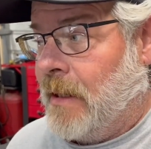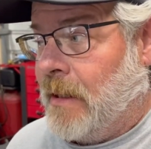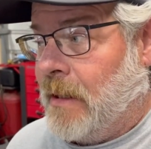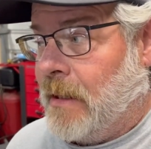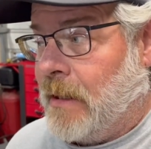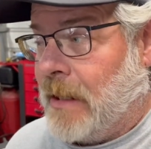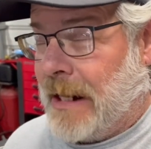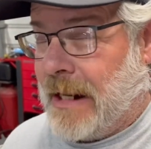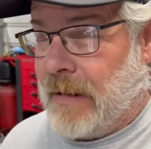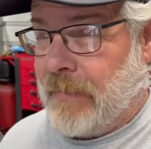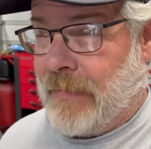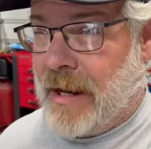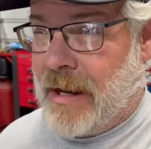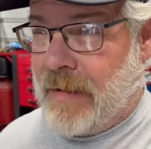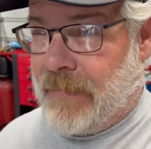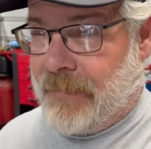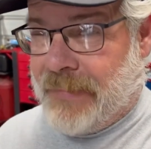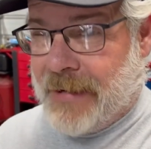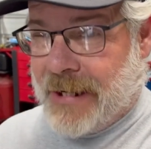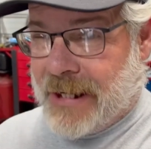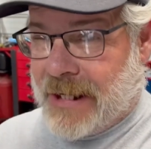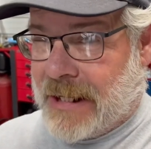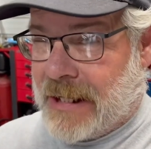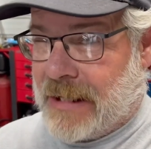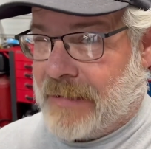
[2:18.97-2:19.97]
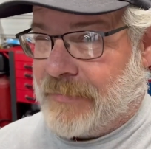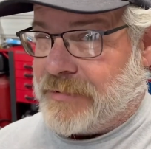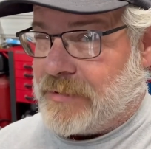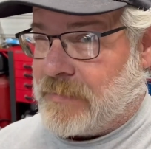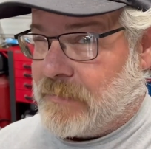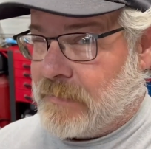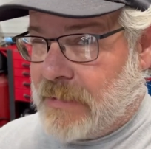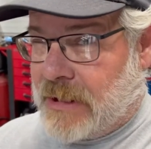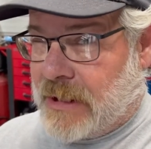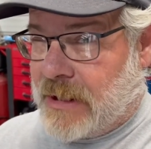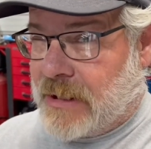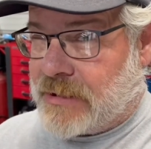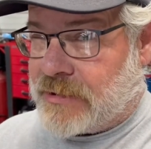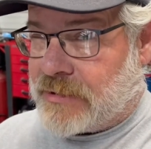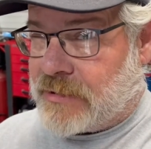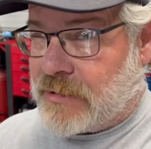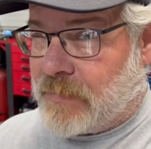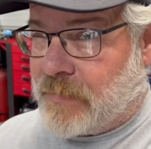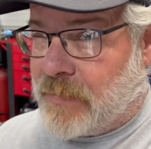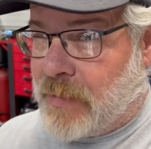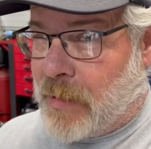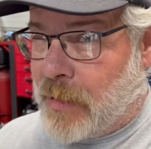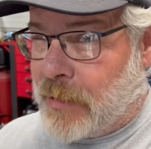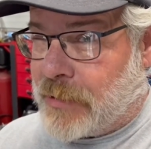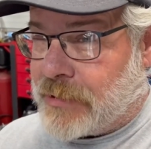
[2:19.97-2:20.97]
and might pick up some extra
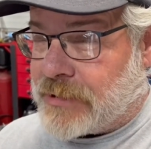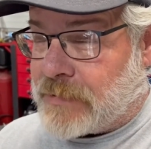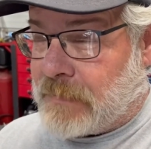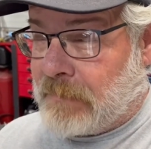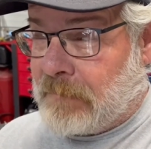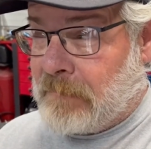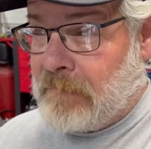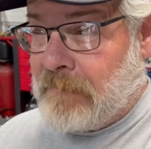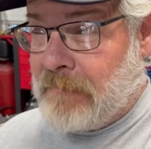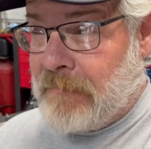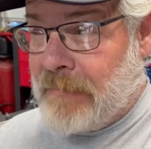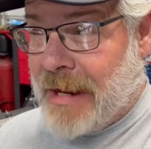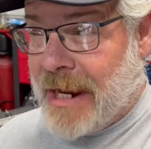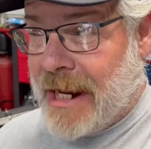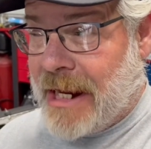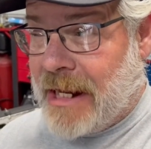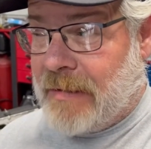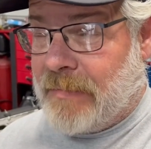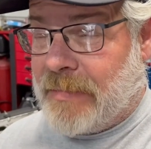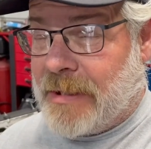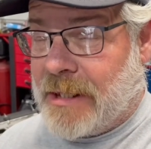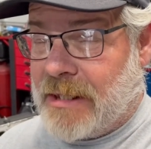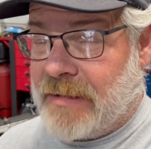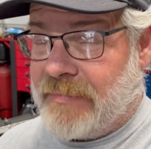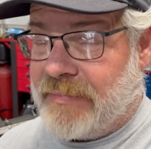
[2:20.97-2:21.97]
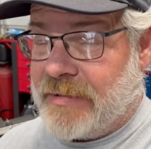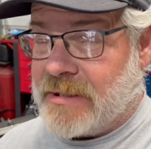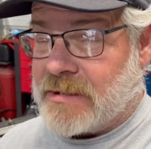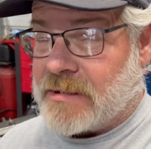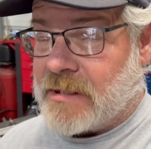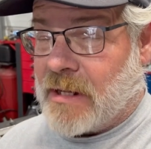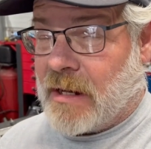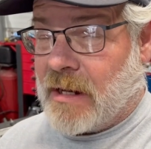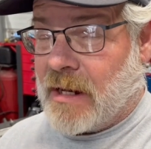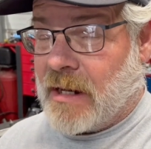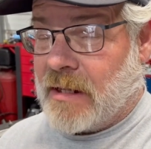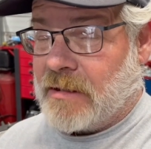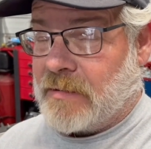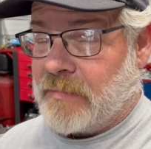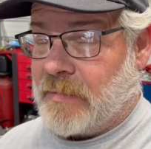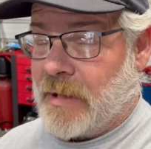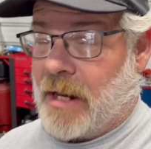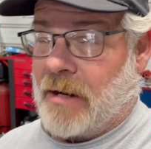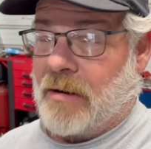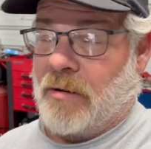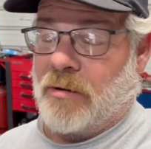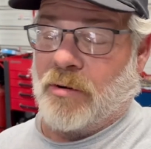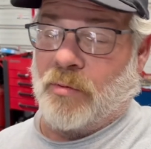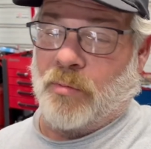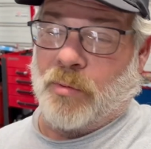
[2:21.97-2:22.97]
parts maybe if he's got, I
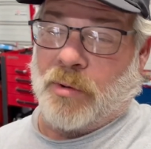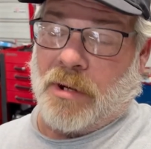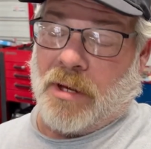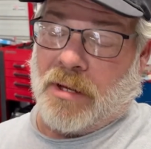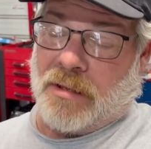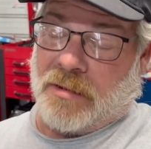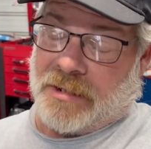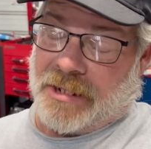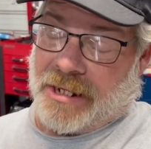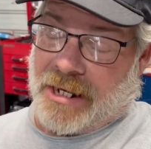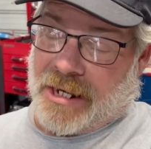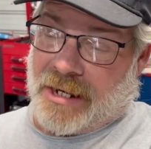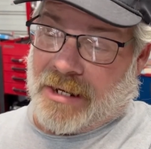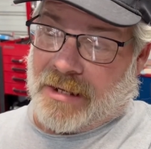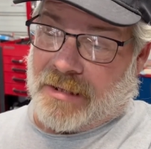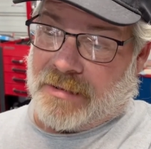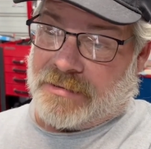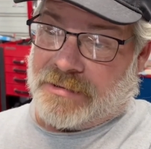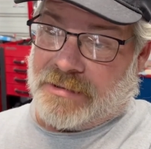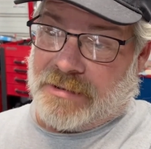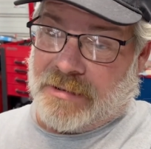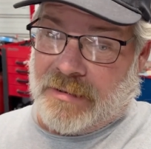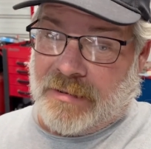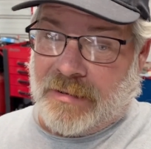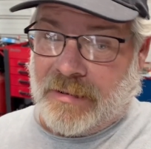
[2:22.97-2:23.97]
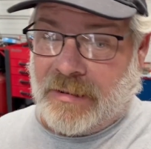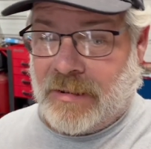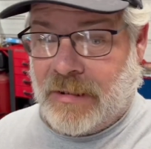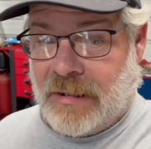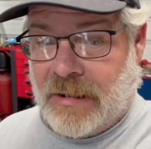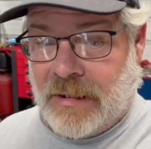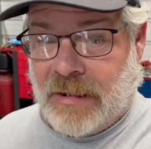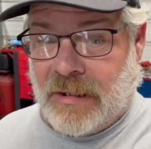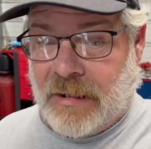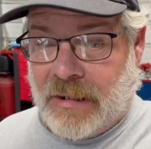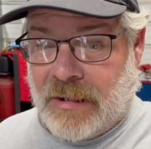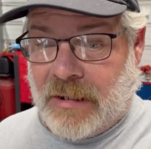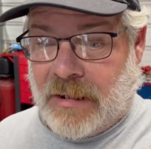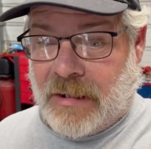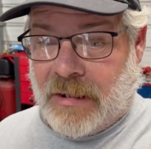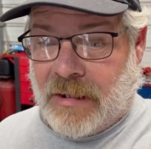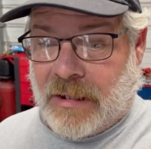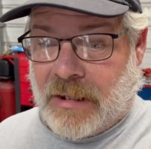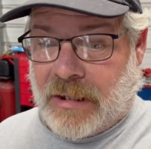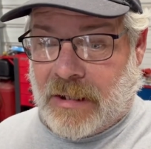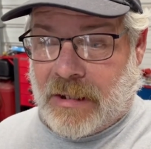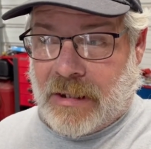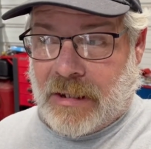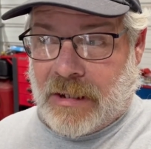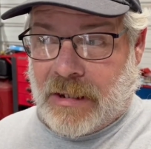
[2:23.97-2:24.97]
don't know what all he has,
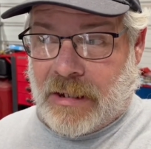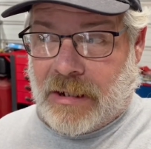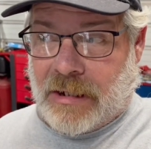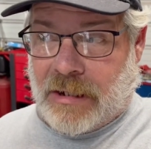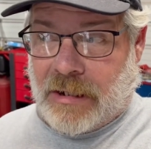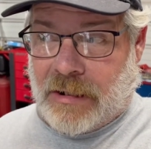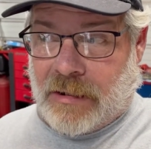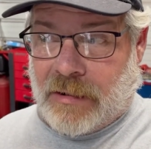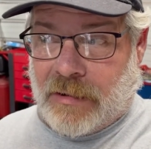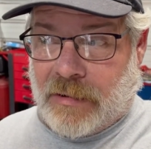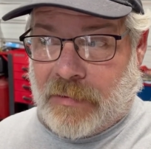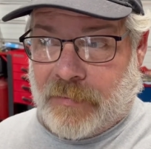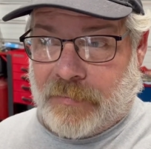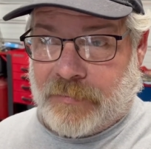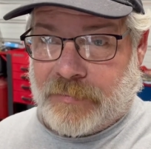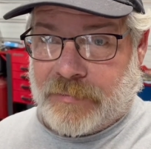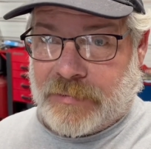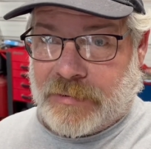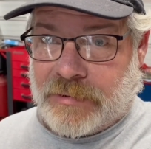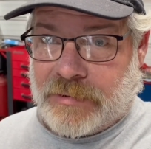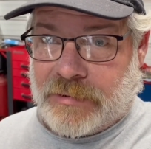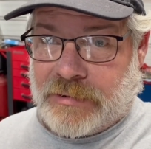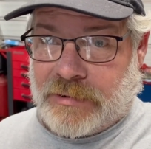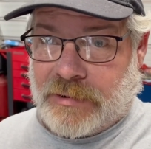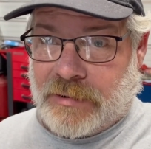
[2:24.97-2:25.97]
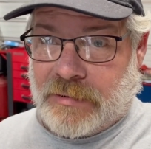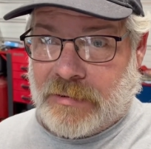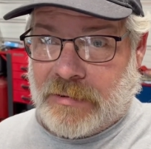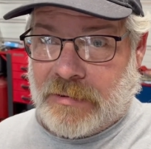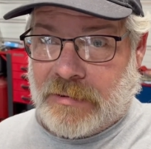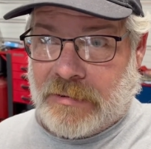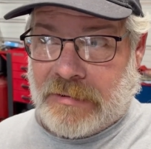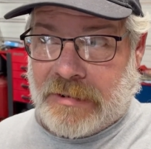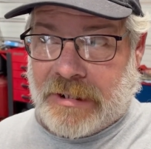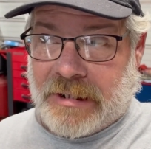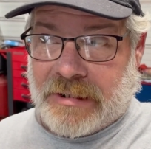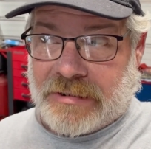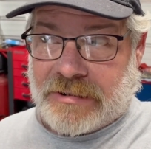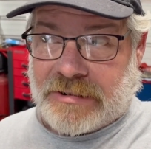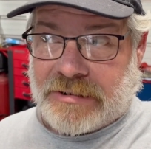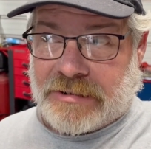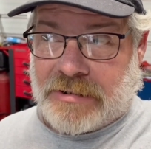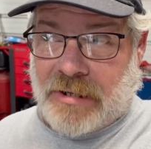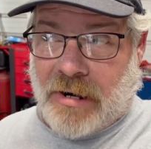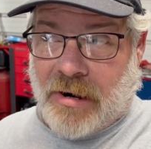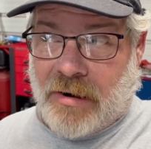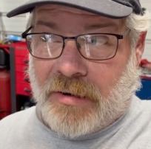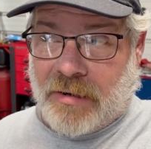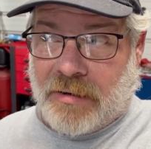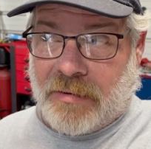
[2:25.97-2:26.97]
to get
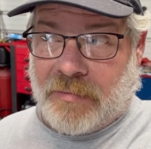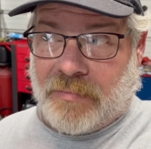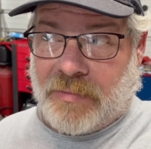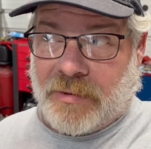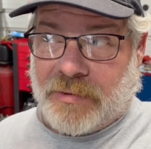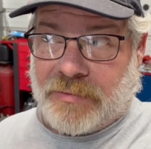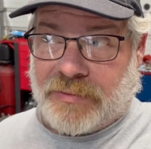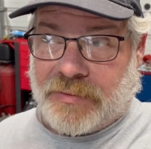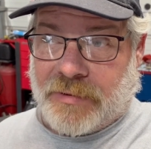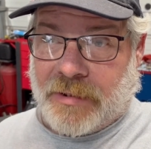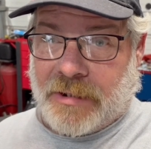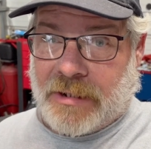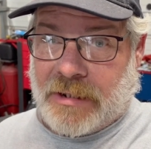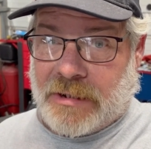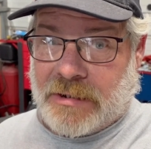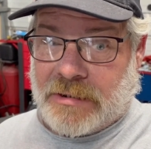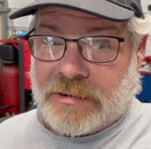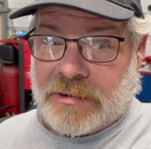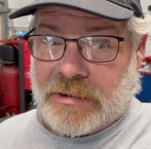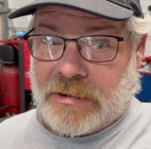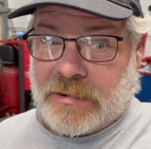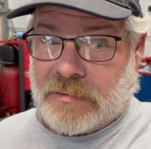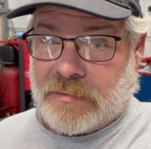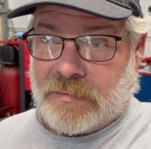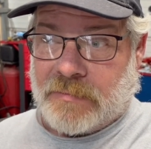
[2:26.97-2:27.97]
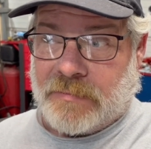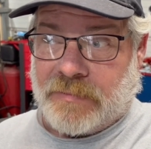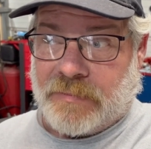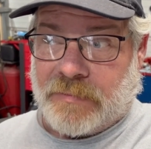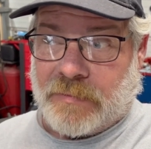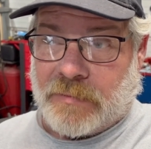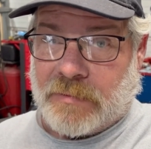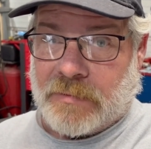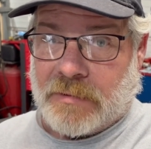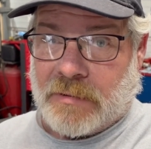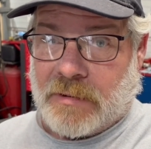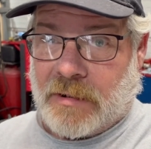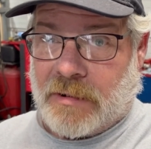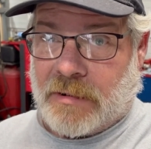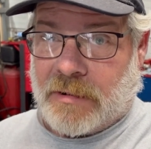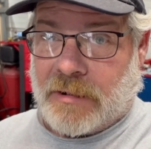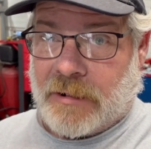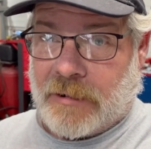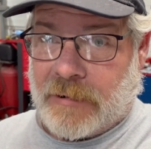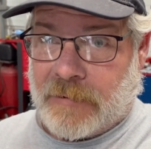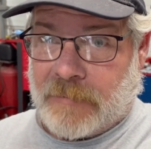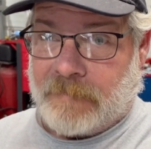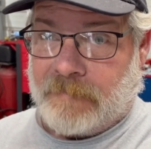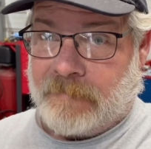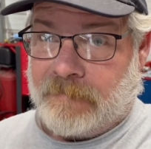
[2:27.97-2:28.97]
started with the engine for the
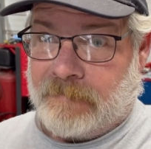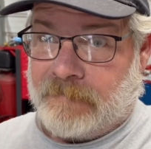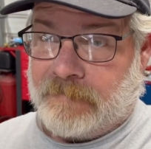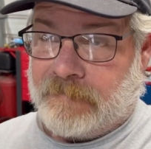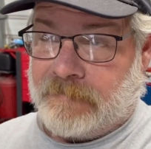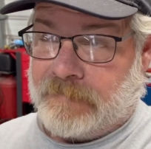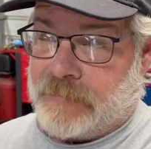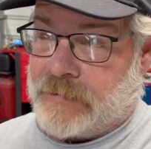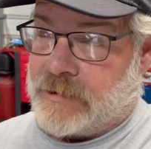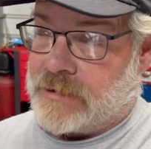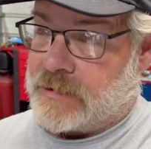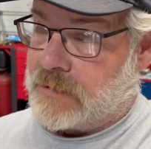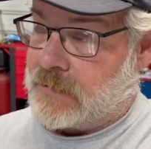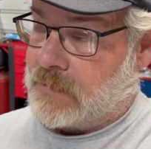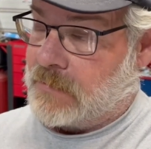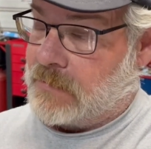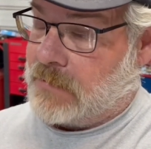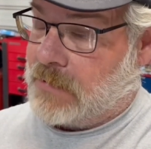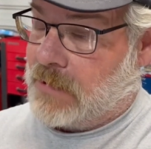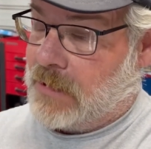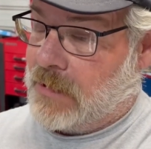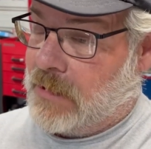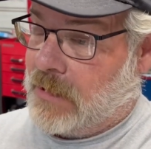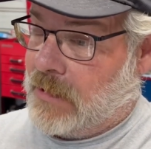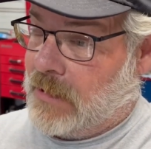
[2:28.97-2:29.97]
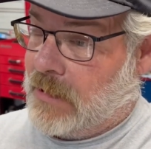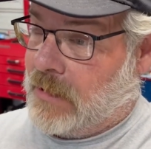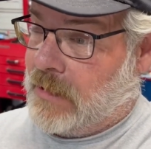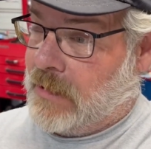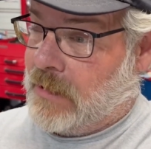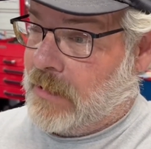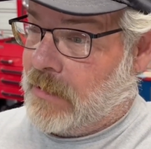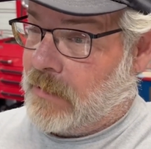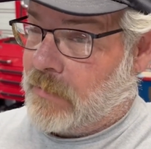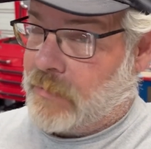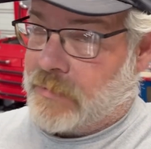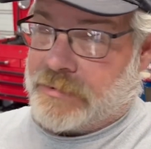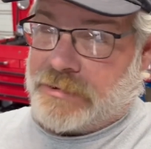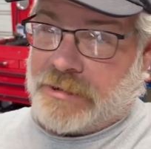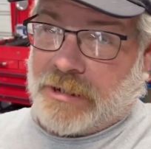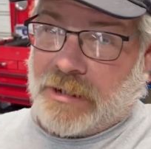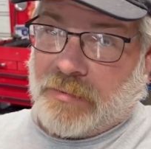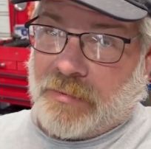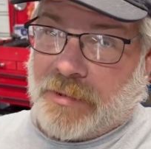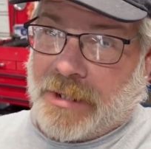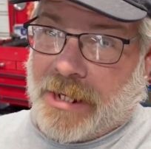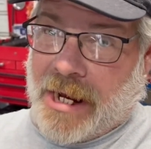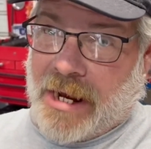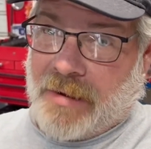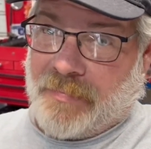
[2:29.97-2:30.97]
Lark. So we'll see
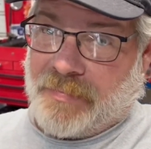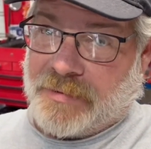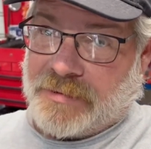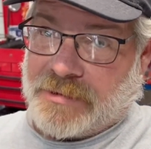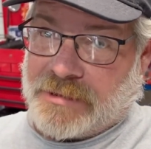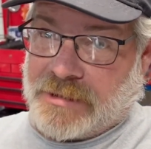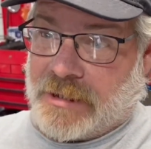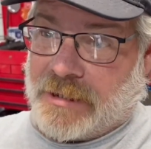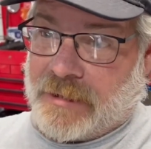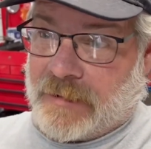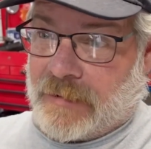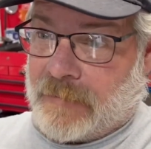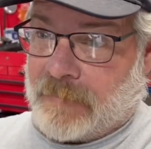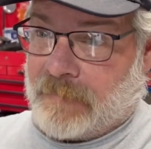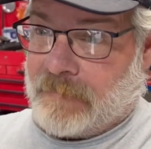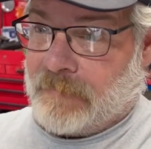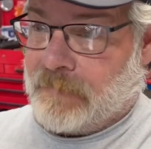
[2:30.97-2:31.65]
what happens there.